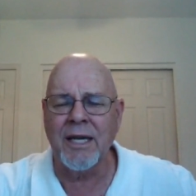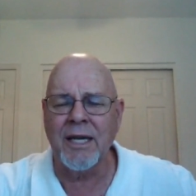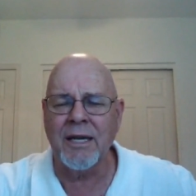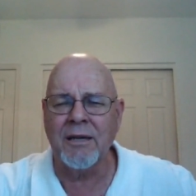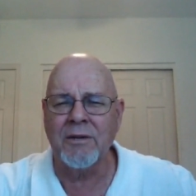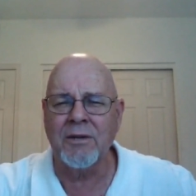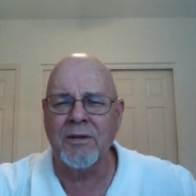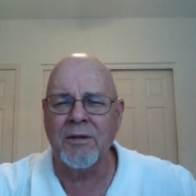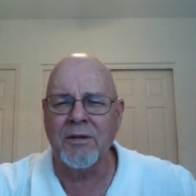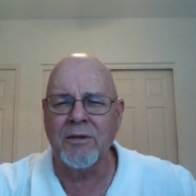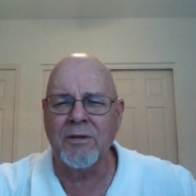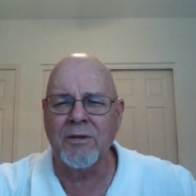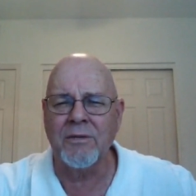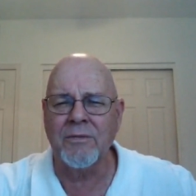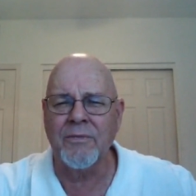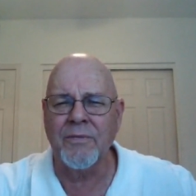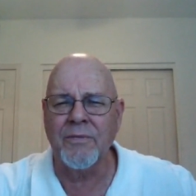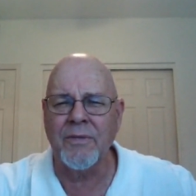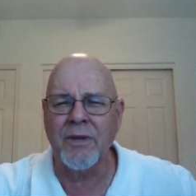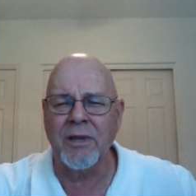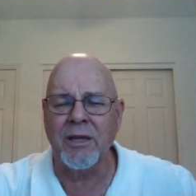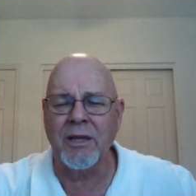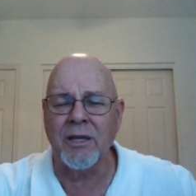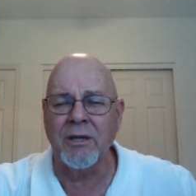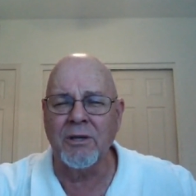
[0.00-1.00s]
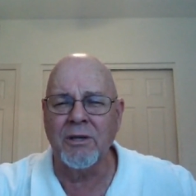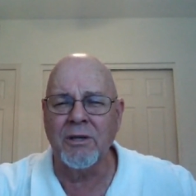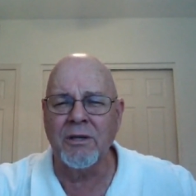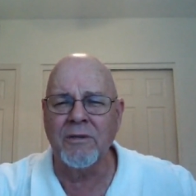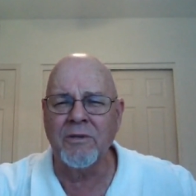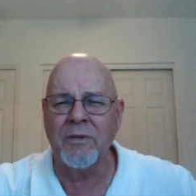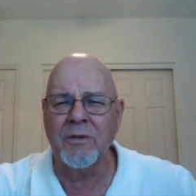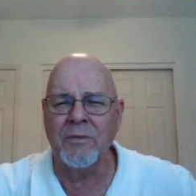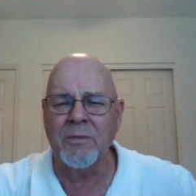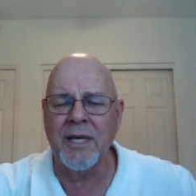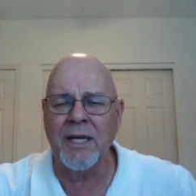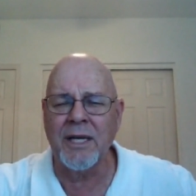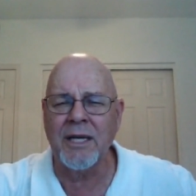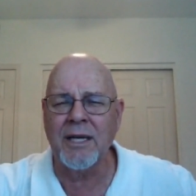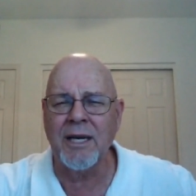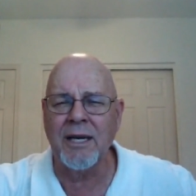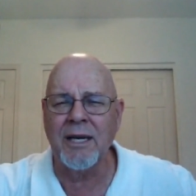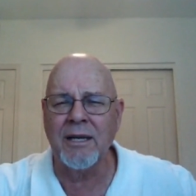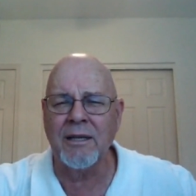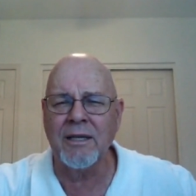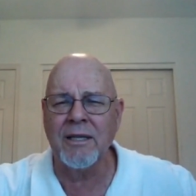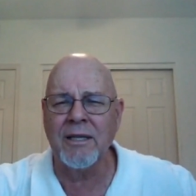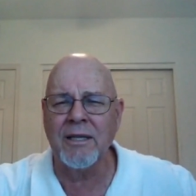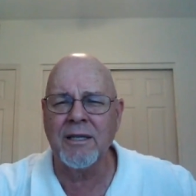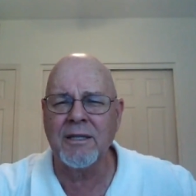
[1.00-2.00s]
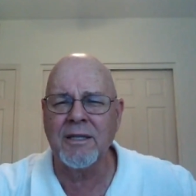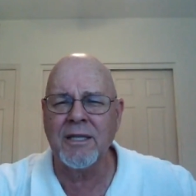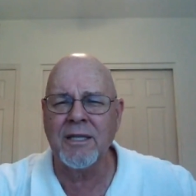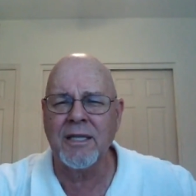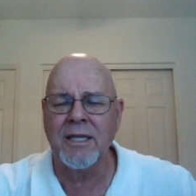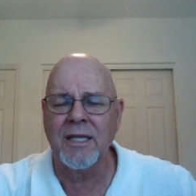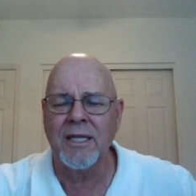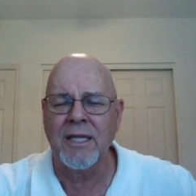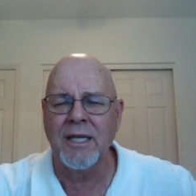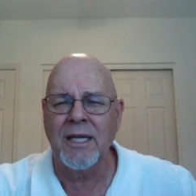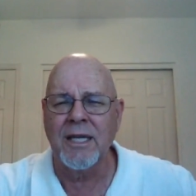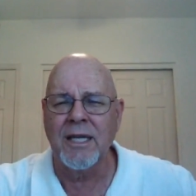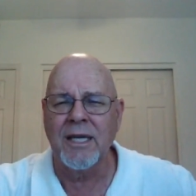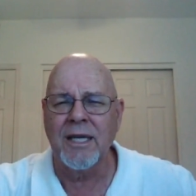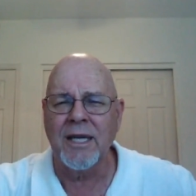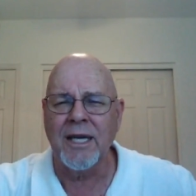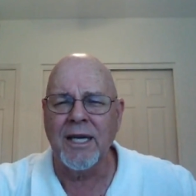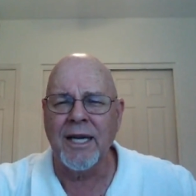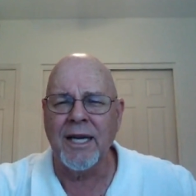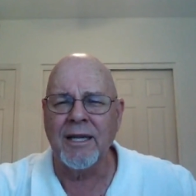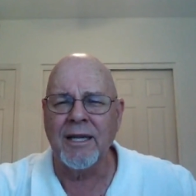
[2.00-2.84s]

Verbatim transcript: Technology. I would like to